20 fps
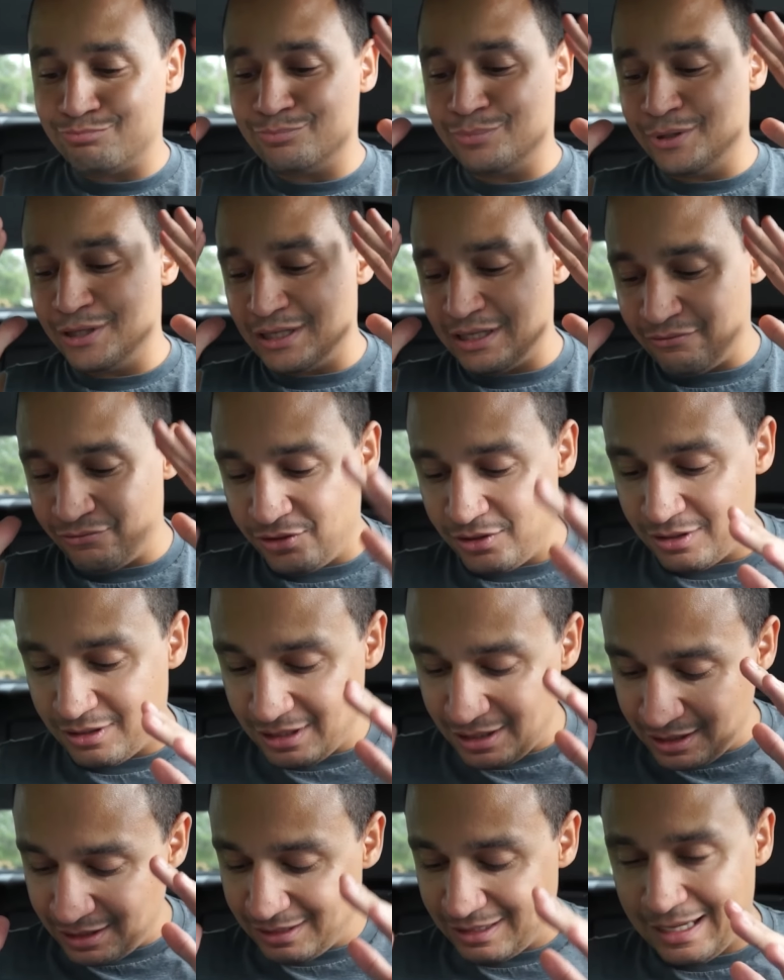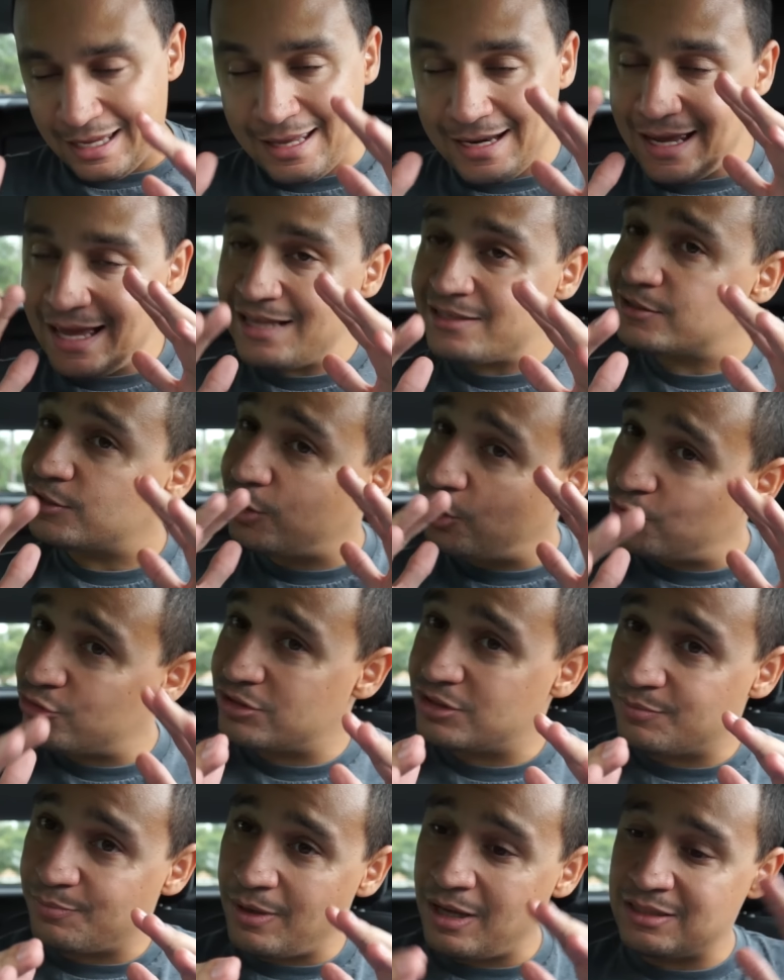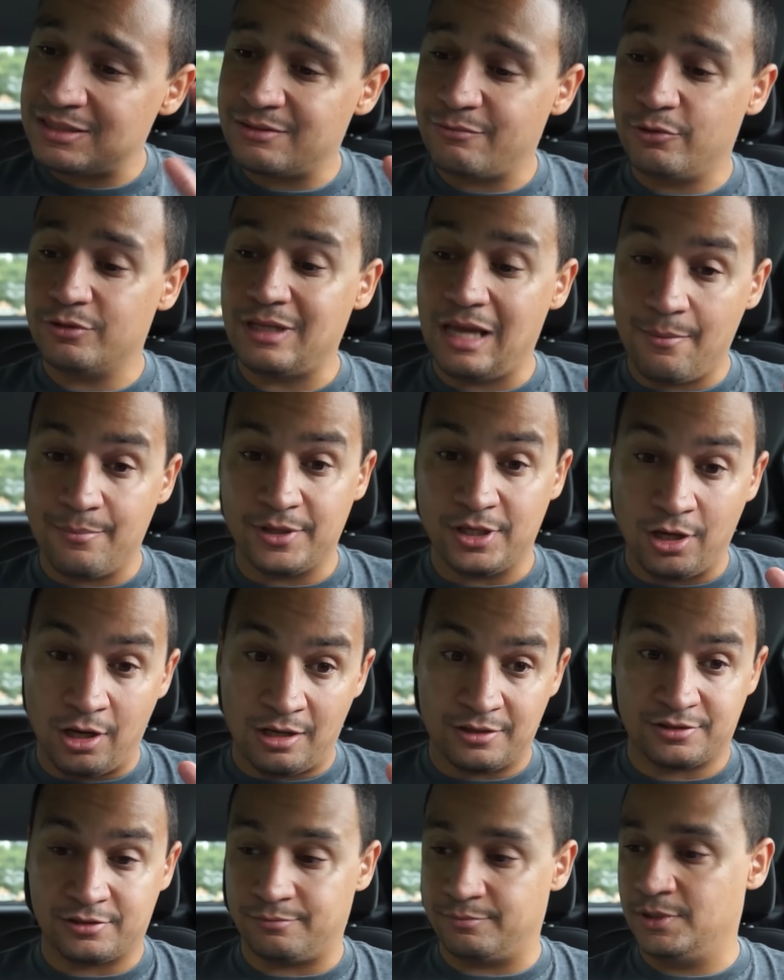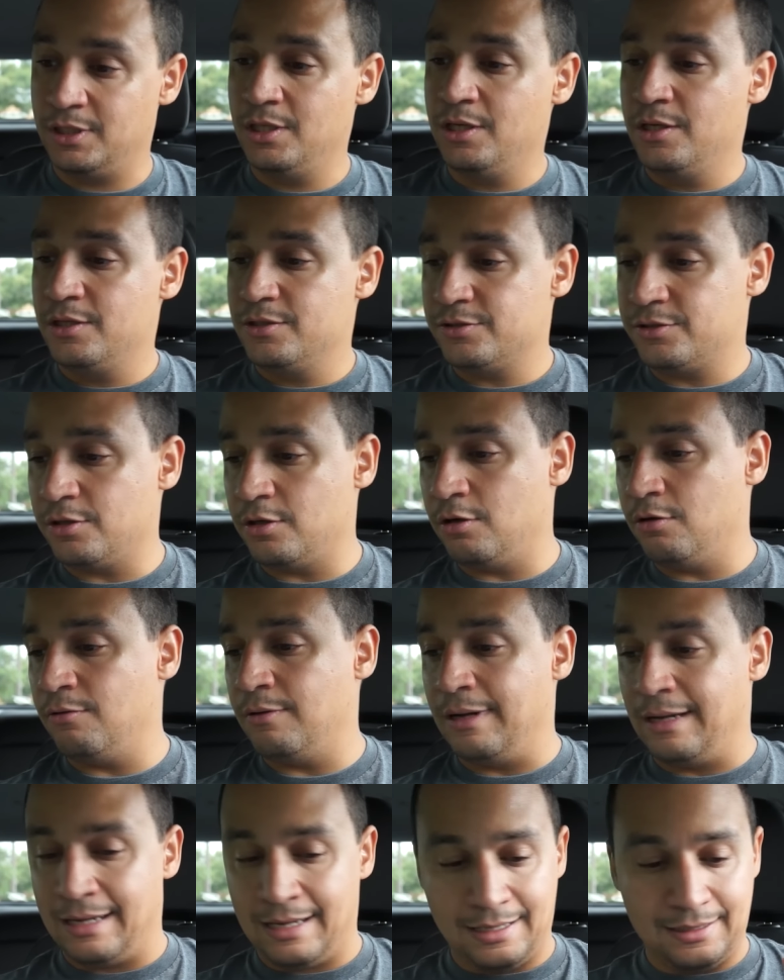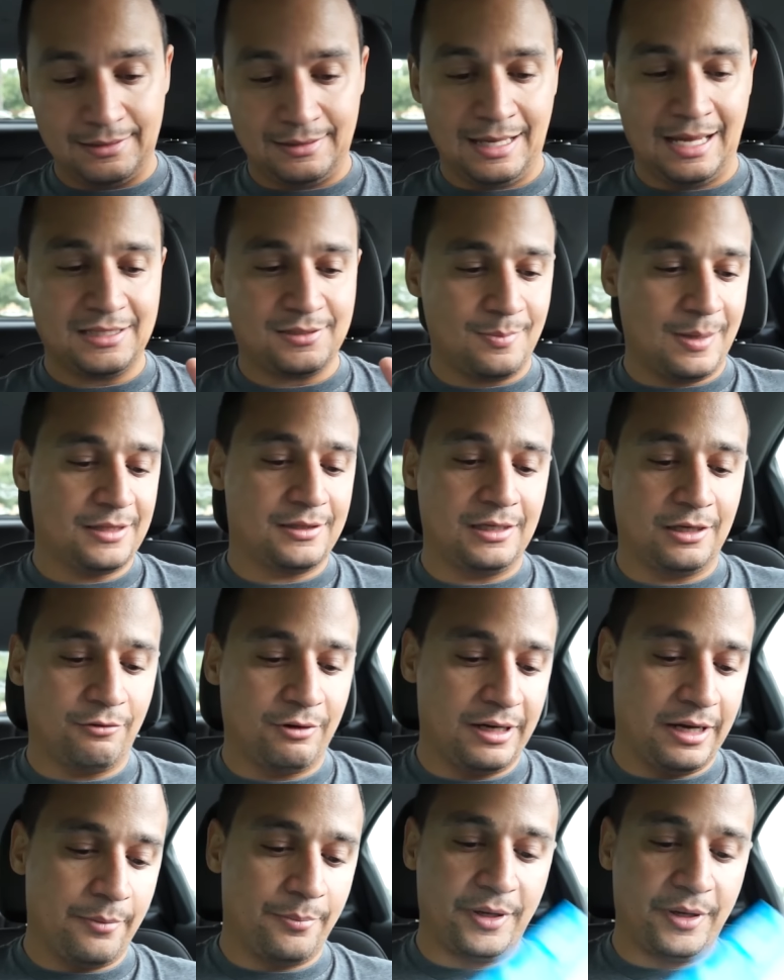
but if you can get as close as possible, that'd be awesome. So uh, that's my thing right now.